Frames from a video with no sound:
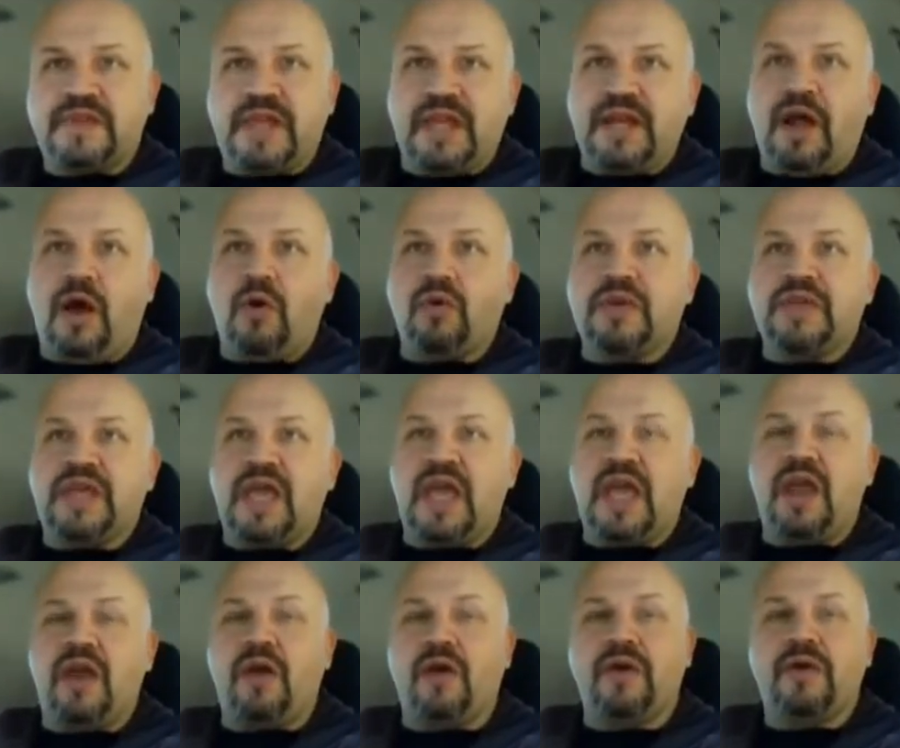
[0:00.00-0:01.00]
They don't
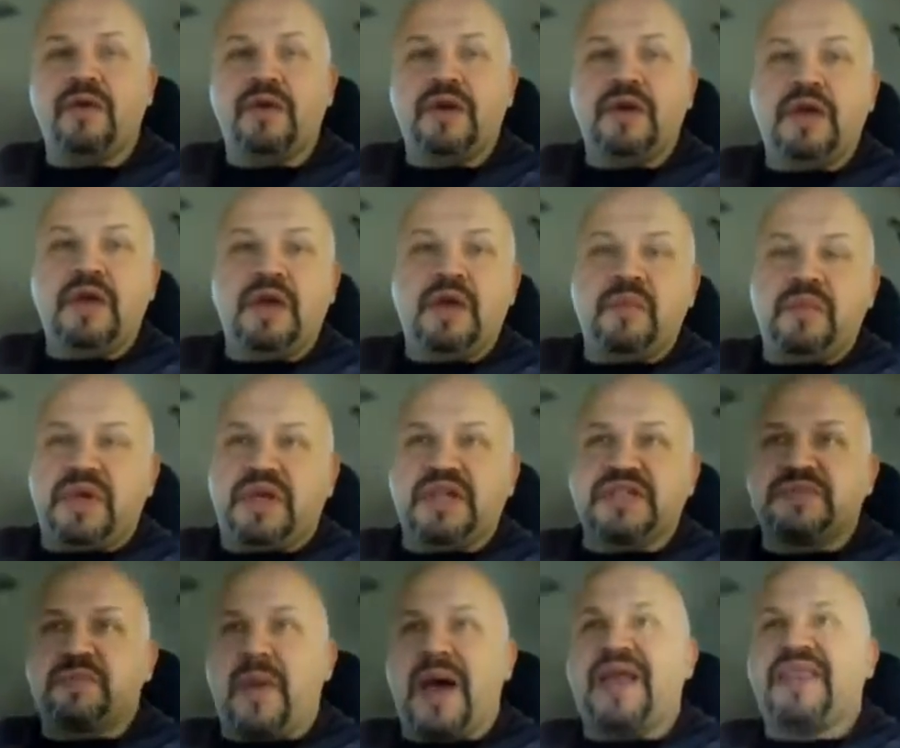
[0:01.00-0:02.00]
care.
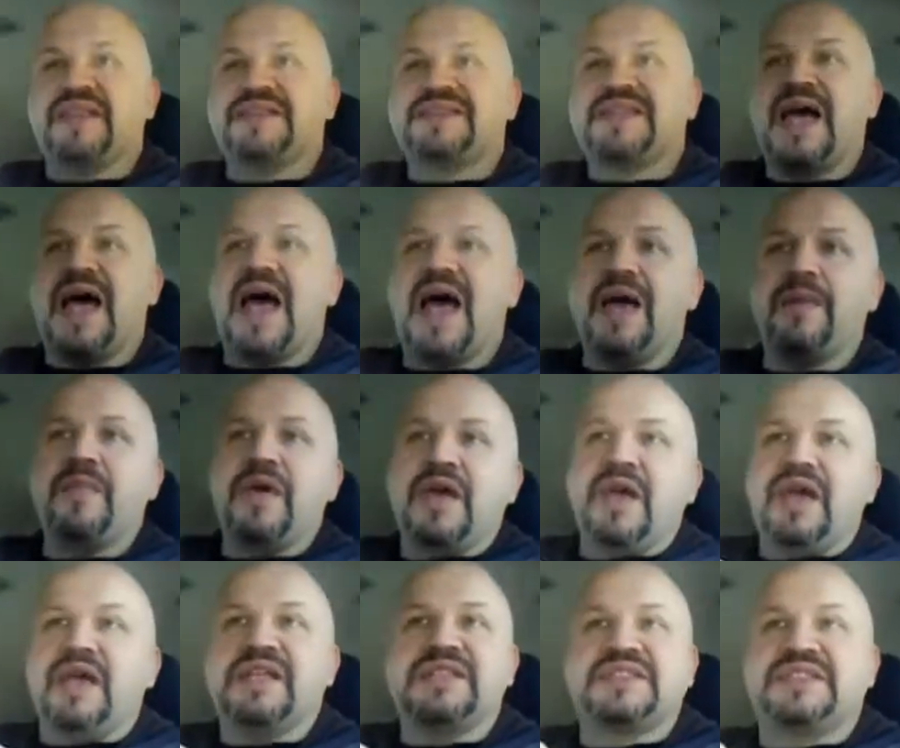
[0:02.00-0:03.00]
Because by the time
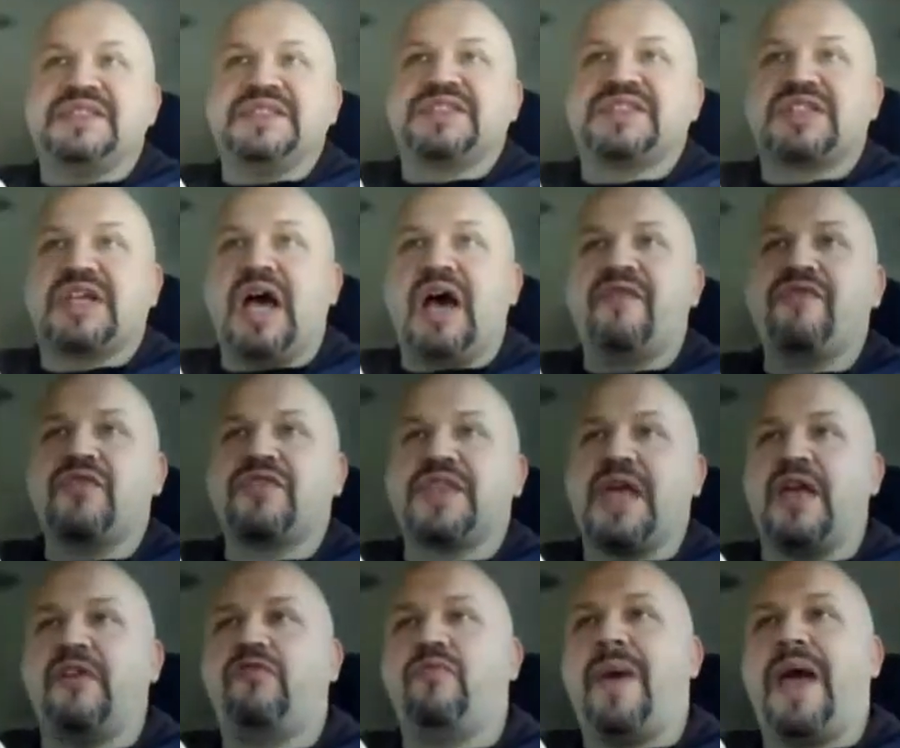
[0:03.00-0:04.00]
it's discovered,
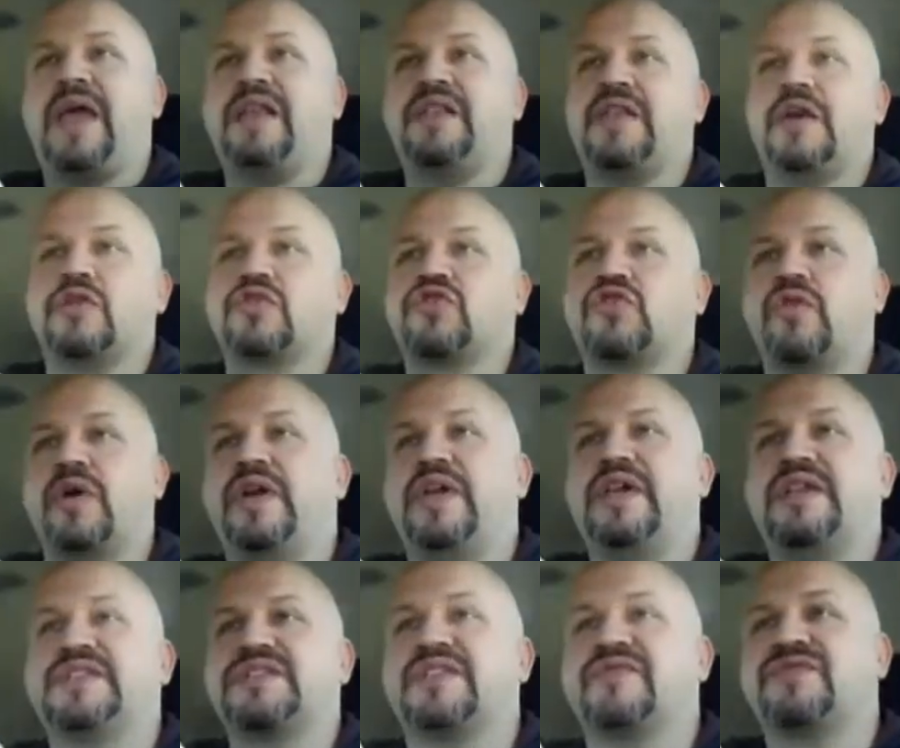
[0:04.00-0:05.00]
they've made their
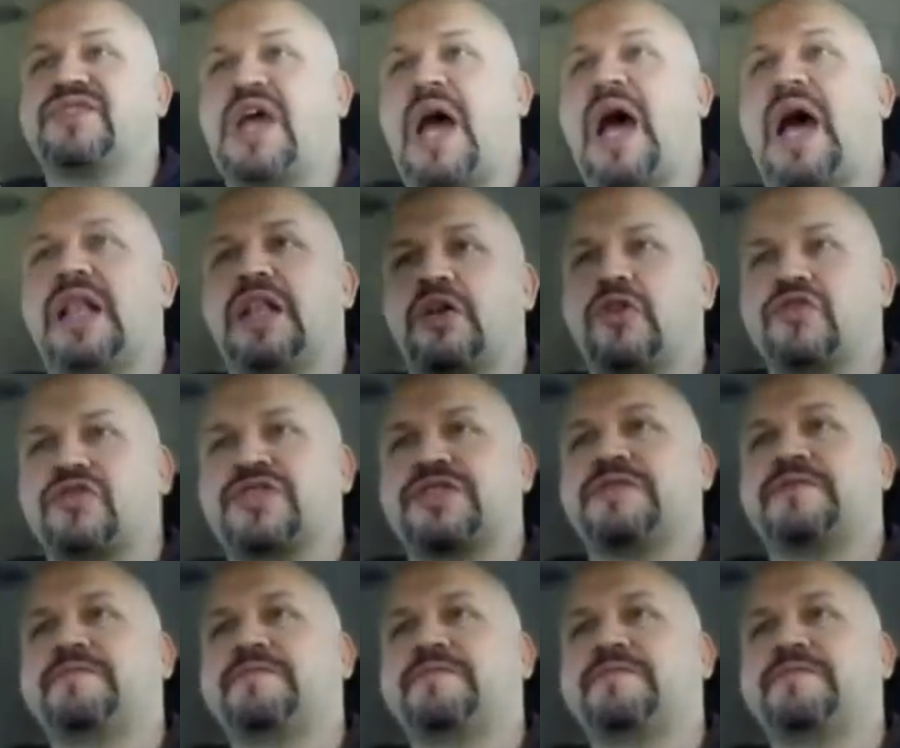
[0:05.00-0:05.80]
trillions of dollars.